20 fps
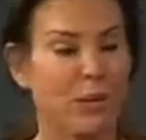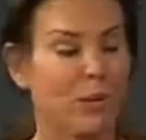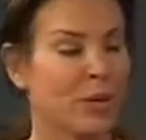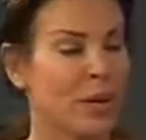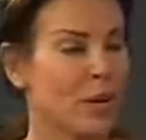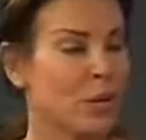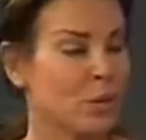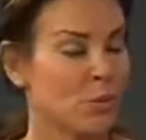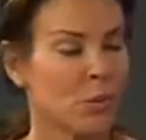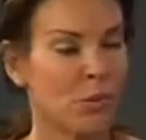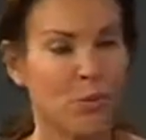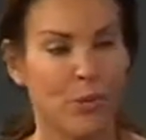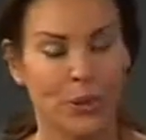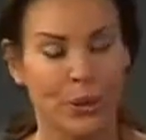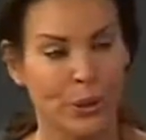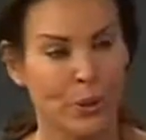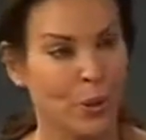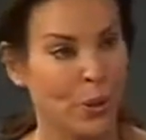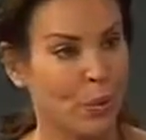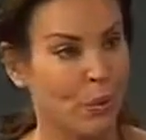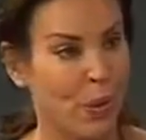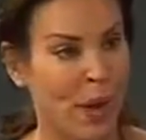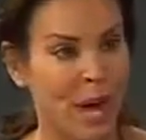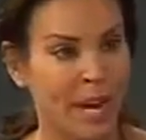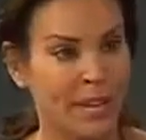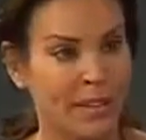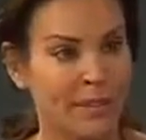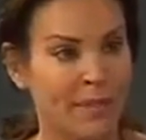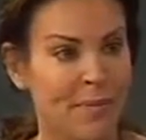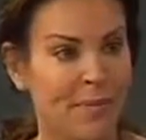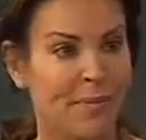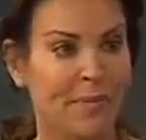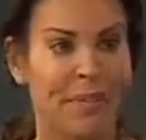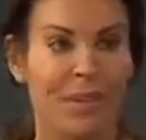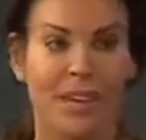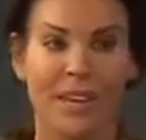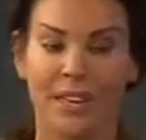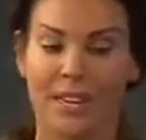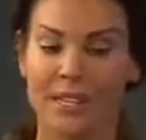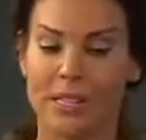3 hours before you go to bed.
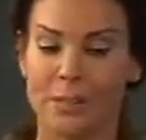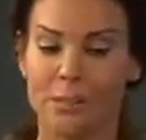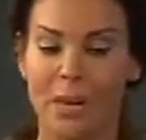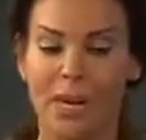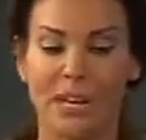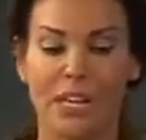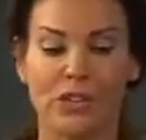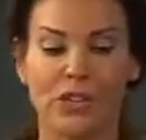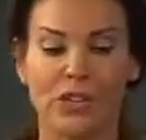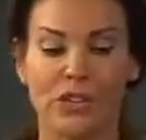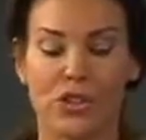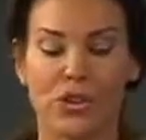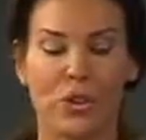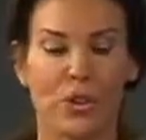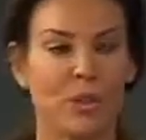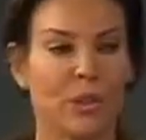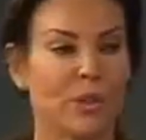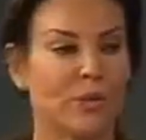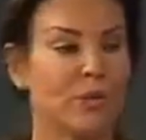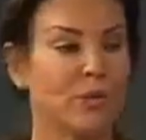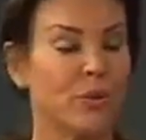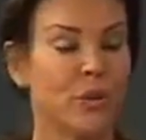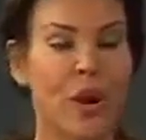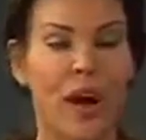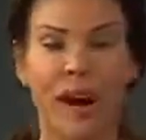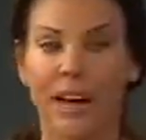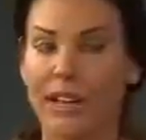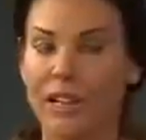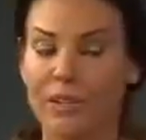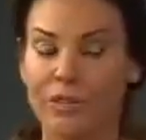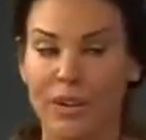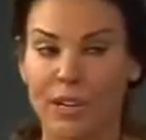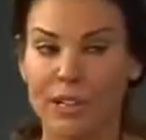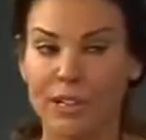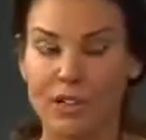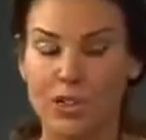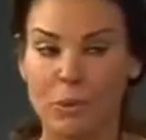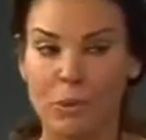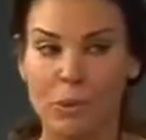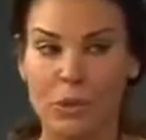It's making sure you get a variety of
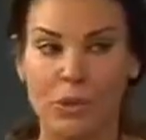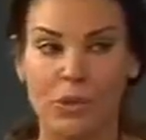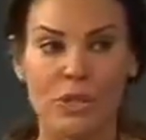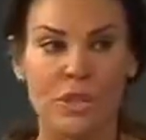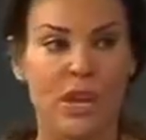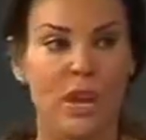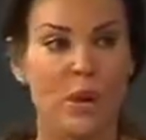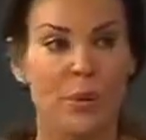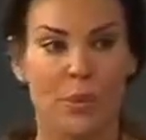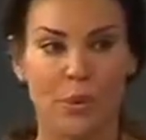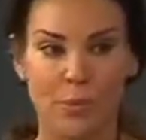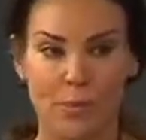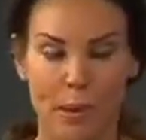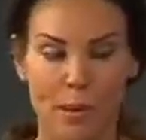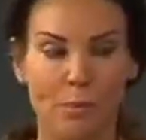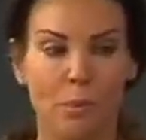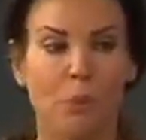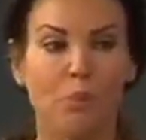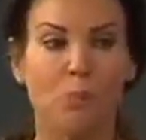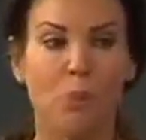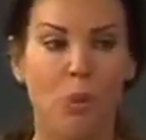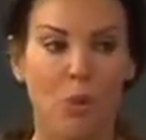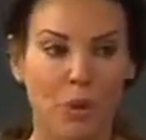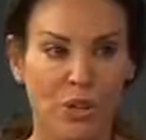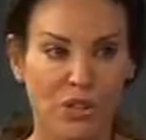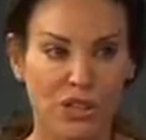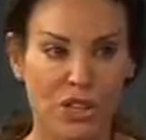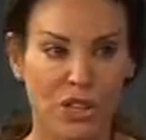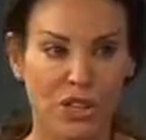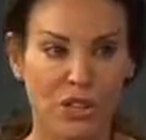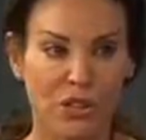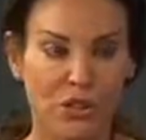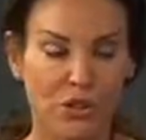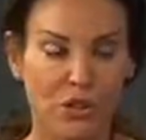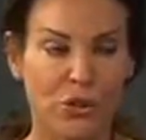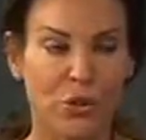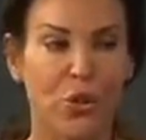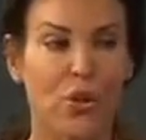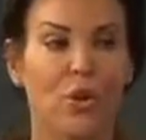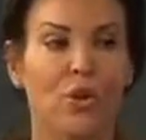vegetables. Remember, portion
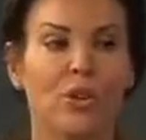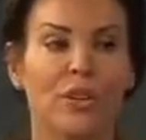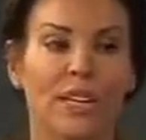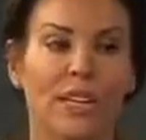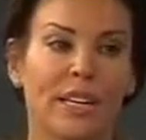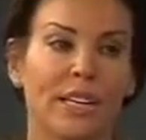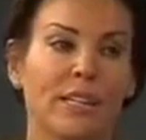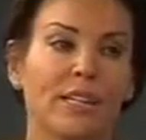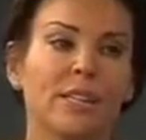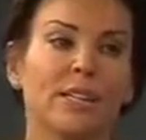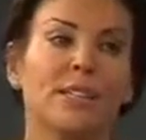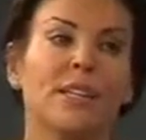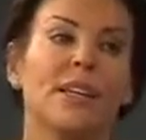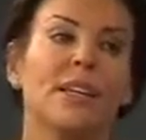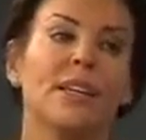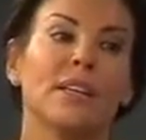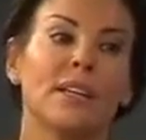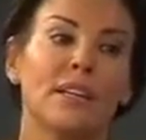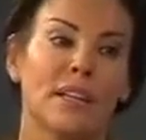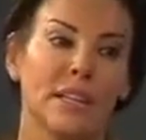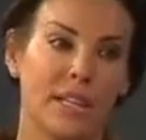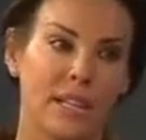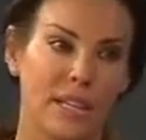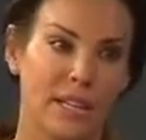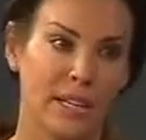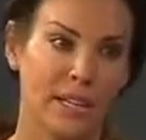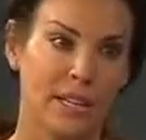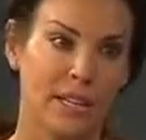control is key.